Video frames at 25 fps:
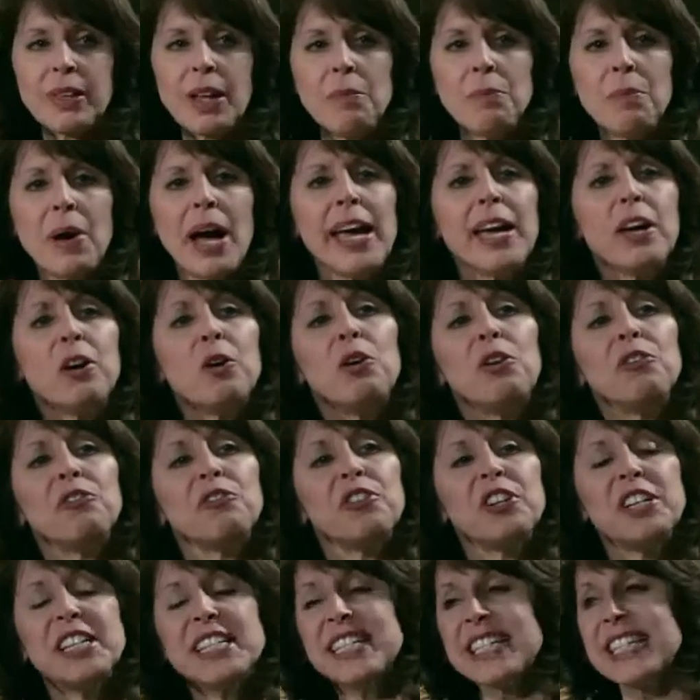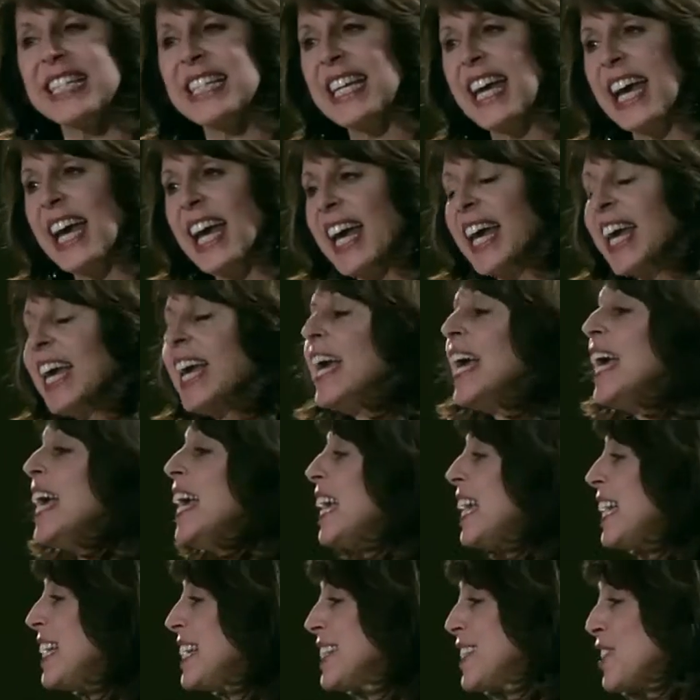My goal for us today
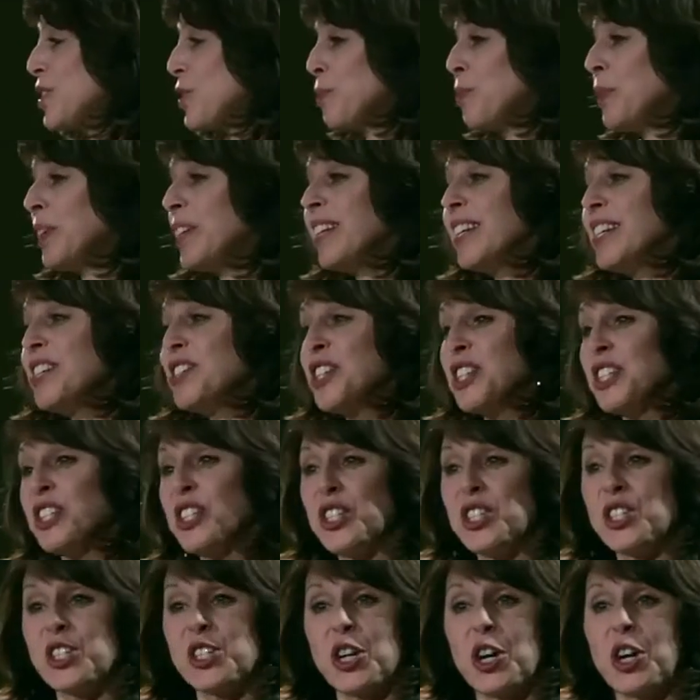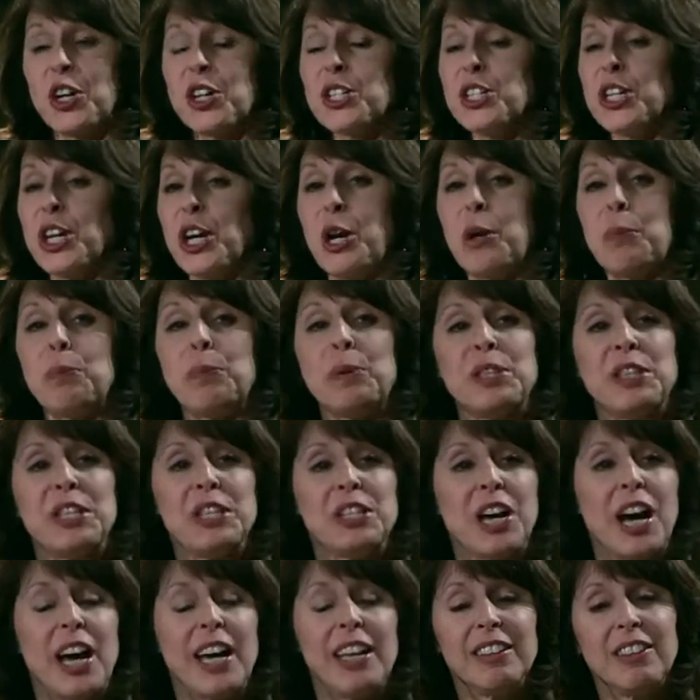is to really just start to open the
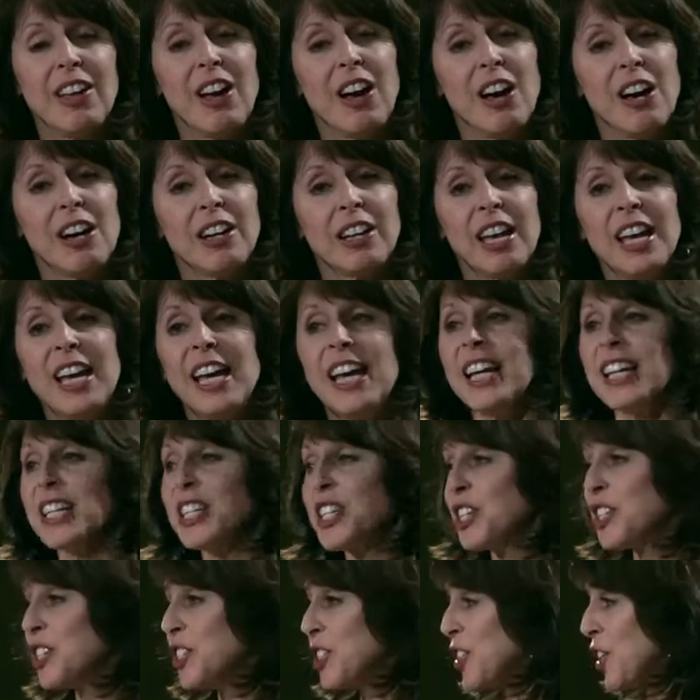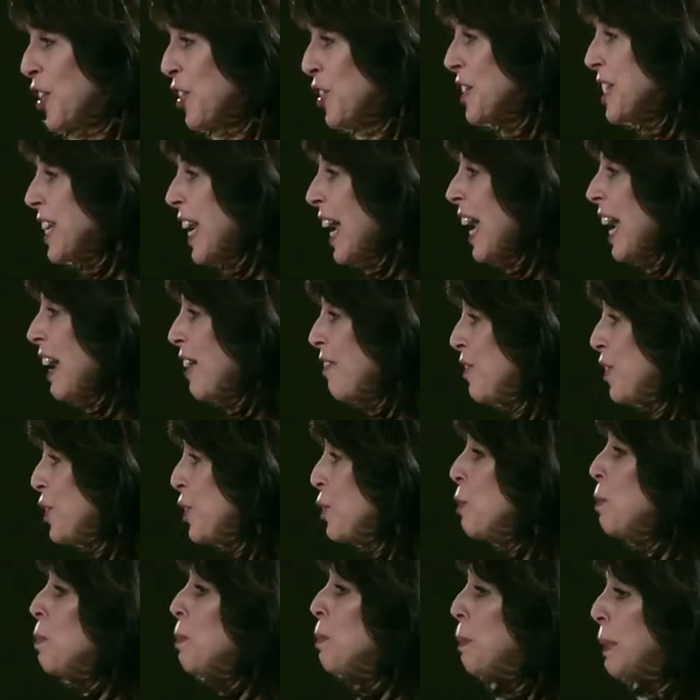dialogue, to start to have
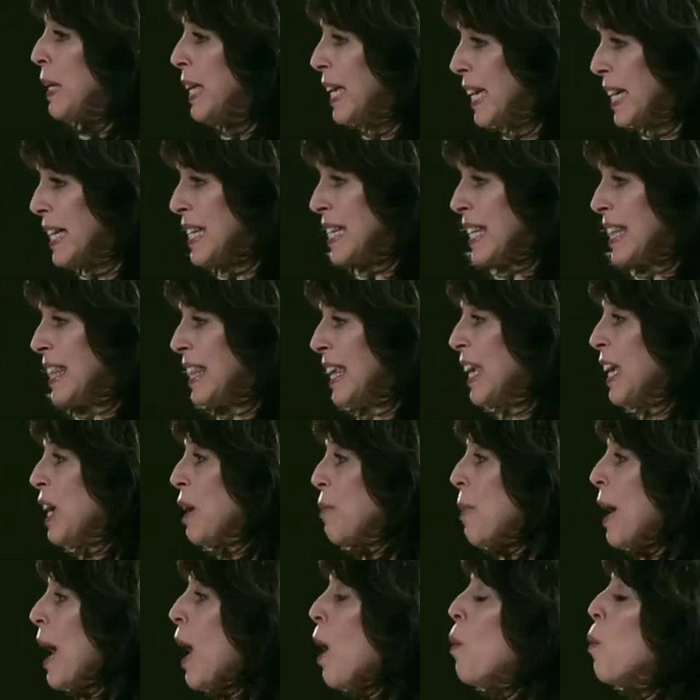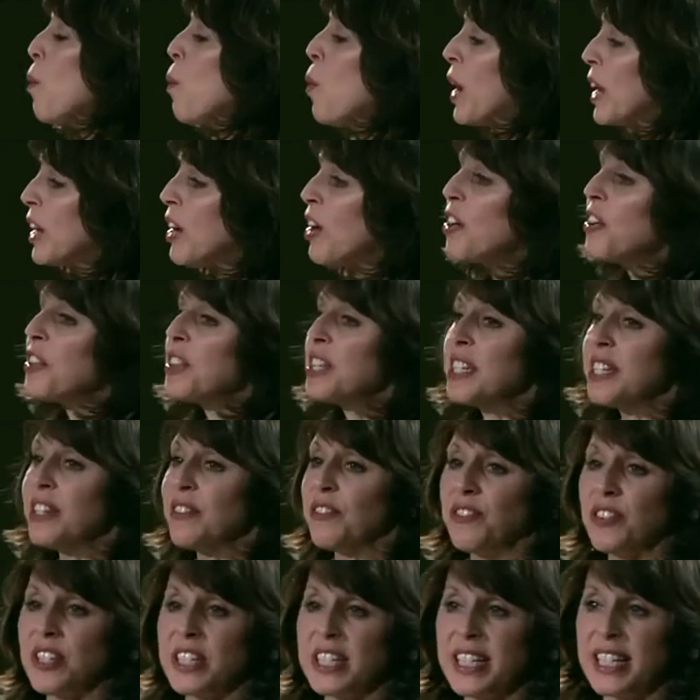you begin to think about what are the
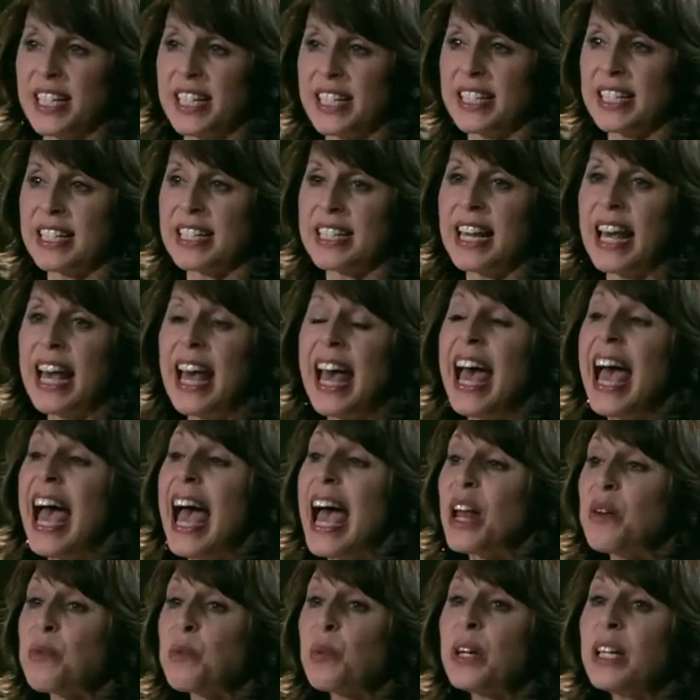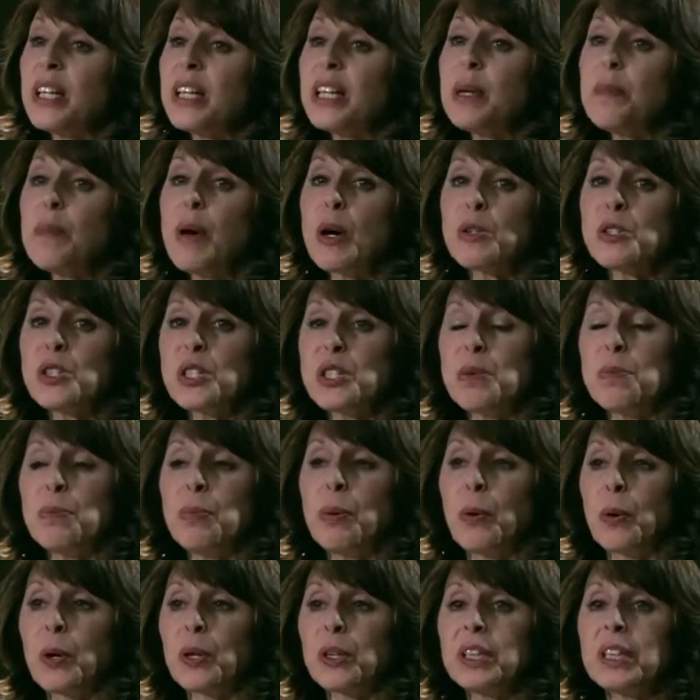differences, and really most
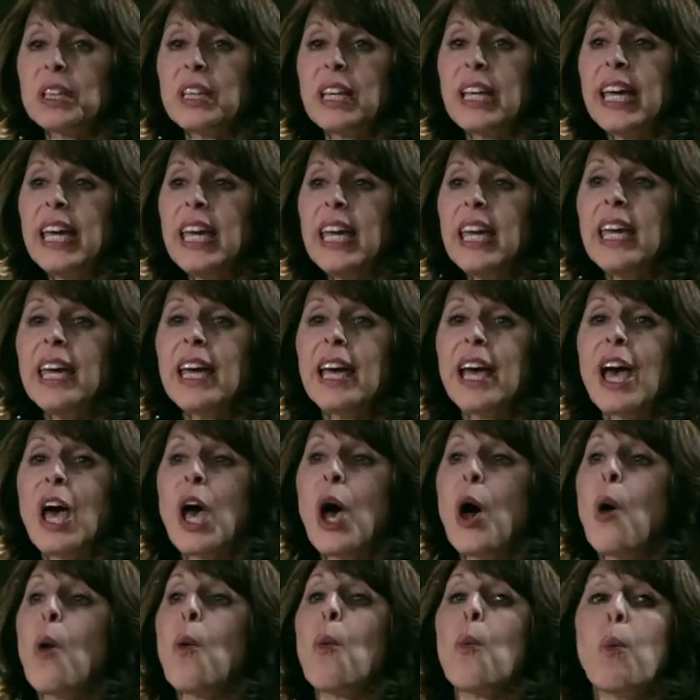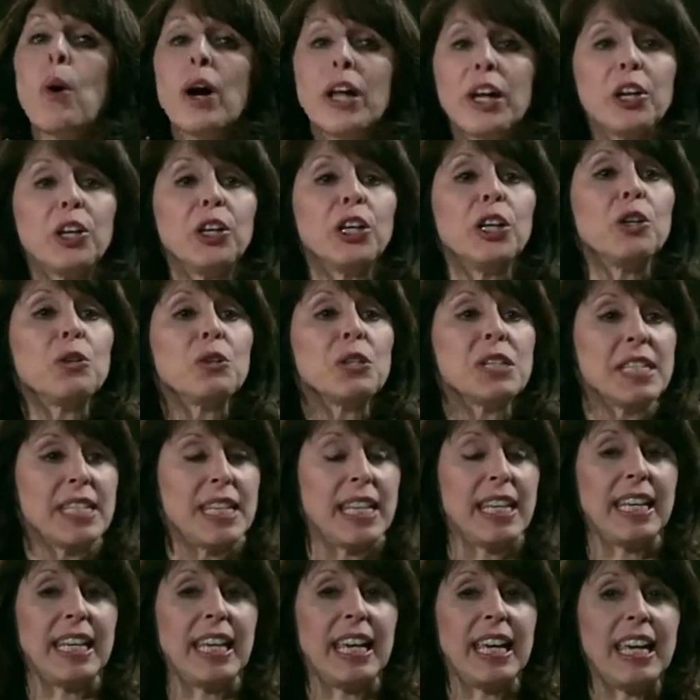importantly, what are you
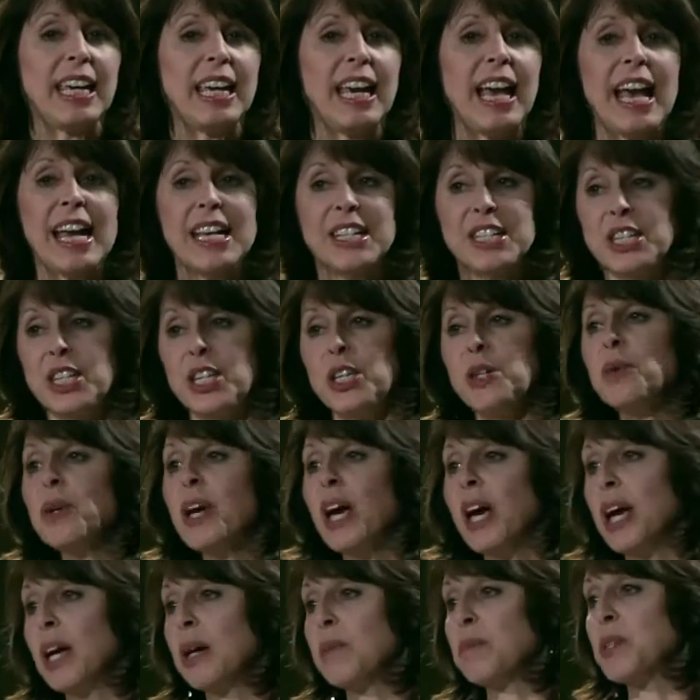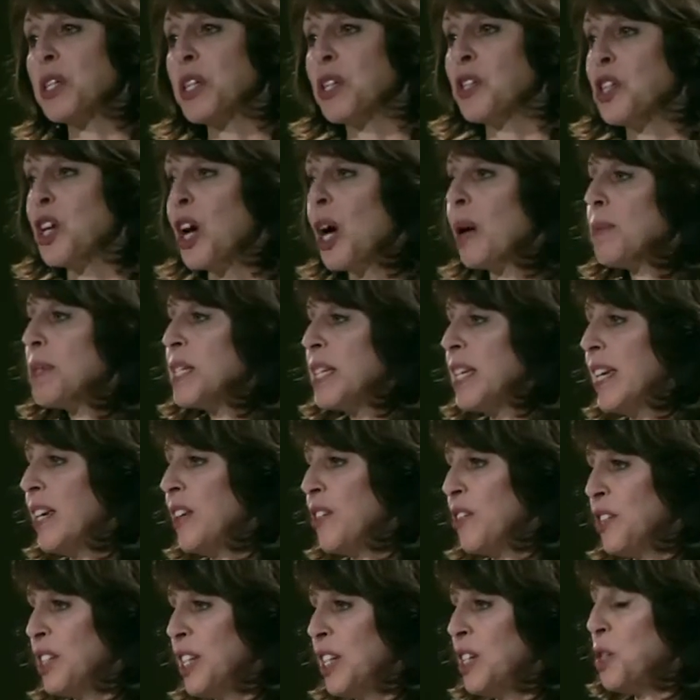seeking as you come to job
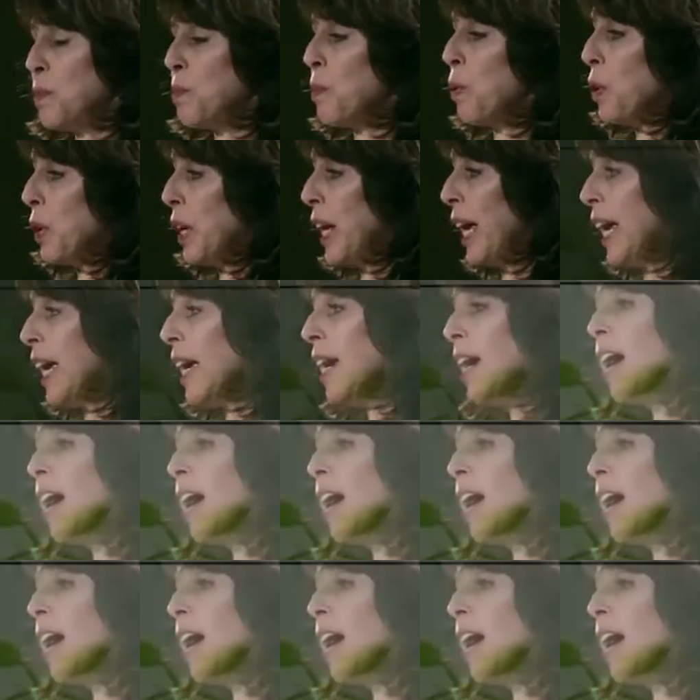seekers each morning?